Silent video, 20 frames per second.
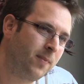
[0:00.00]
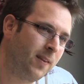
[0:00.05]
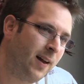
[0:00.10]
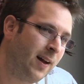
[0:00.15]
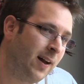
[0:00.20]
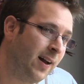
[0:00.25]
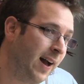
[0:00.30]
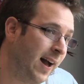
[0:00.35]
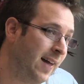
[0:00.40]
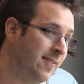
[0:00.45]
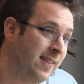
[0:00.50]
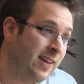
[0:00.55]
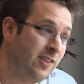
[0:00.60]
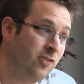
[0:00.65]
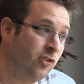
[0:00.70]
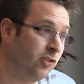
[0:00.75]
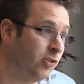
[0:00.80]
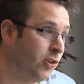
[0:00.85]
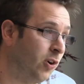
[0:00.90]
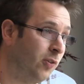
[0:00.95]
Uh, and then
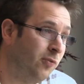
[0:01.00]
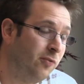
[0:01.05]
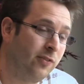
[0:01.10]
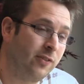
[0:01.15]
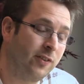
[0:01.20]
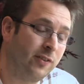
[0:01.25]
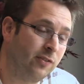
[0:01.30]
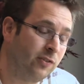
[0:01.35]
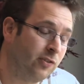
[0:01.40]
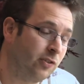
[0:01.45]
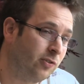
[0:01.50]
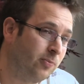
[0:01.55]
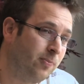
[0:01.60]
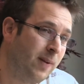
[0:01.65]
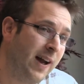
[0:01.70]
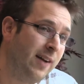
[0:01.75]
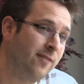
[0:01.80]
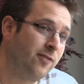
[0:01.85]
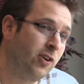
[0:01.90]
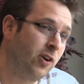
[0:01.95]
just confidence, just
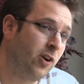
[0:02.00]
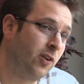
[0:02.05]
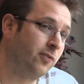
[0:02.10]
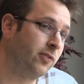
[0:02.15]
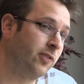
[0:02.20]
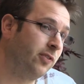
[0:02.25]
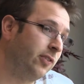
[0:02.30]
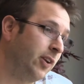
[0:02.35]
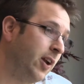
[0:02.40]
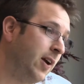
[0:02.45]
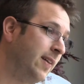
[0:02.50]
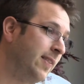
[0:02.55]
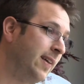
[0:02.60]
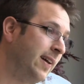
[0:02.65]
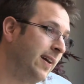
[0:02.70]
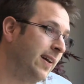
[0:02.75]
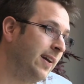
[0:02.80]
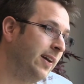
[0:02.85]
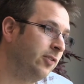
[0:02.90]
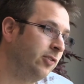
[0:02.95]
have your confidence go out
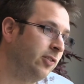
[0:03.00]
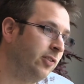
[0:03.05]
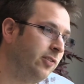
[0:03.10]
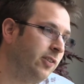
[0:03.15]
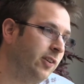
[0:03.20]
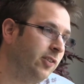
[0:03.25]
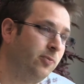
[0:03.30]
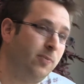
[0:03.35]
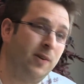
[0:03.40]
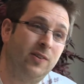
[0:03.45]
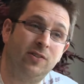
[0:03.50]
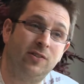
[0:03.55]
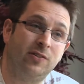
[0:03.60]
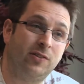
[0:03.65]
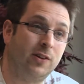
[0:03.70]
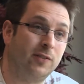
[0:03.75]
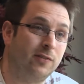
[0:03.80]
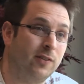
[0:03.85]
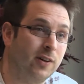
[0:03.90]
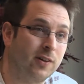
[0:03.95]
there and just express
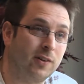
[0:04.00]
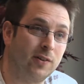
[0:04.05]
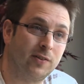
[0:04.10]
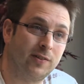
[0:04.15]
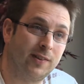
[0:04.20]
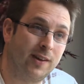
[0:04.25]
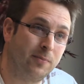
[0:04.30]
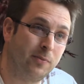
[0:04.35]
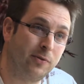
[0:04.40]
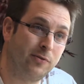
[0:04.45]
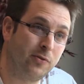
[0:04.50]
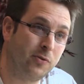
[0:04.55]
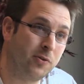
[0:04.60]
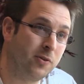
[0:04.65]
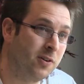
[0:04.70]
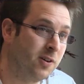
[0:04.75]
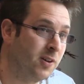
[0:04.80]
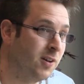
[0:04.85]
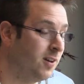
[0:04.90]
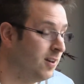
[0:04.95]
yourself, like I was saying
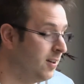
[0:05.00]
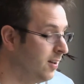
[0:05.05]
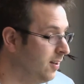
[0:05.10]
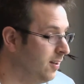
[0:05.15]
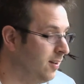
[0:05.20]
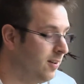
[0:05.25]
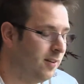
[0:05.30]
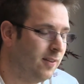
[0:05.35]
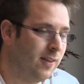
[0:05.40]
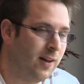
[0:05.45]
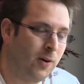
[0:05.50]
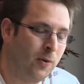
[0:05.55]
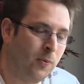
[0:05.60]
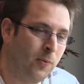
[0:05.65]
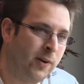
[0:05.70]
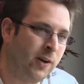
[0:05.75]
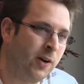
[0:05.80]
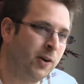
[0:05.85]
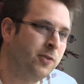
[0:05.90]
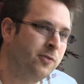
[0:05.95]
before. That'll
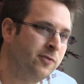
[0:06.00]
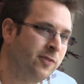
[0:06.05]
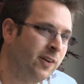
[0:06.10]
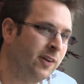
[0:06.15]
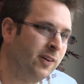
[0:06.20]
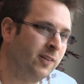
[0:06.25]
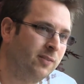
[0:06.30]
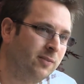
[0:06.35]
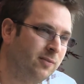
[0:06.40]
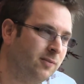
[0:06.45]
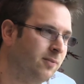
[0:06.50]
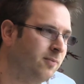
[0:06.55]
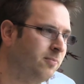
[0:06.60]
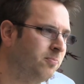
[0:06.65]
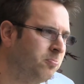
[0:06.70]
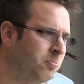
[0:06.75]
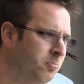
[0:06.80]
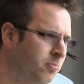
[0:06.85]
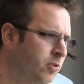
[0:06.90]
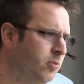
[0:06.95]
win over
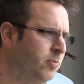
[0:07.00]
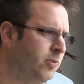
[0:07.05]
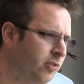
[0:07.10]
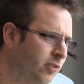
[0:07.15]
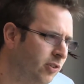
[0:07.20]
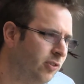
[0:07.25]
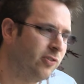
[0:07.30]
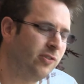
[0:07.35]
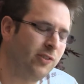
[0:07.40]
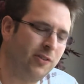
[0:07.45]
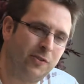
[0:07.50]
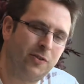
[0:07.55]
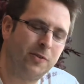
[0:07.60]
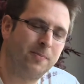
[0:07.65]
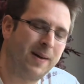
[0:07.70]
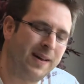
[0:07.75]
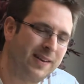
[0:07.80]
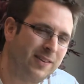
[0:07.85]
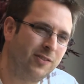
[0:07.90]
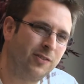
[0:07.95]
the majority of
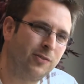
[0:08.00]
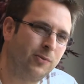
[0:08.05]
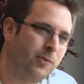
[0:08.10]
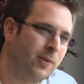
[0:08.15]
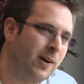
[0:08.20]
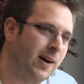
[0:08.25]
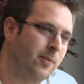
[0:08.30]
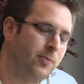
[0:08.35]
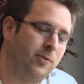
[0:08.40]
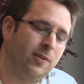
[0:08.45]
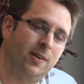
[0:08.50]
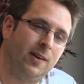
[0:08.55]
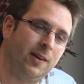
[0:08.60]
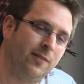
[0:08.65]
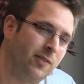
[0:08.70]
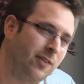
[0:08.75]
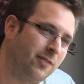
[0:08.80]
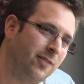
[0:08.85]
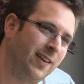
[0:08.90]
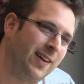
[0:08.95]
good managers will absolutely
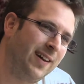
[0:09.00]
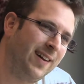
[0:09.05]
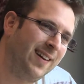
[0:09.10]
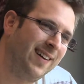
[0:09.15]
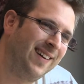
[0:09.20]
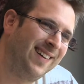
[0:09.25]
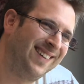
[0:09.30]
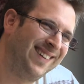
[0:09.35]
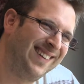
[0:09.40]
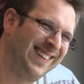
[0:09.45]
love you for that.